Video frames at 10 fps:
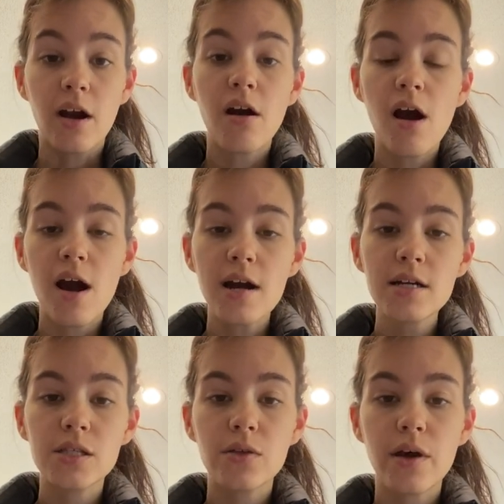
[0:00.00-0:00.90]
car
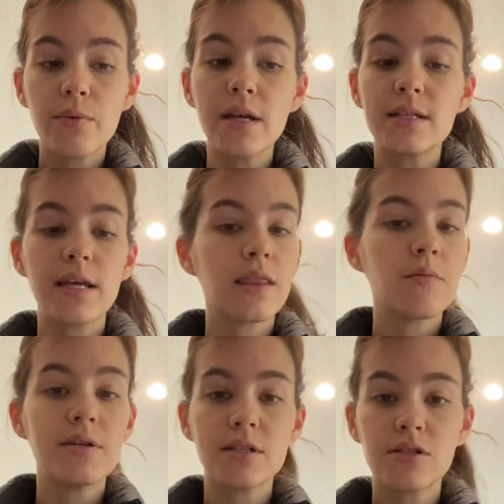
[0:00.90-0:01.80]
so that we can take them
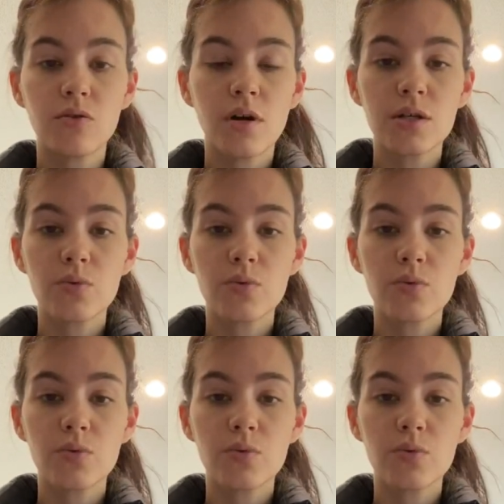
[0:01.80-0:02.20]
into stores,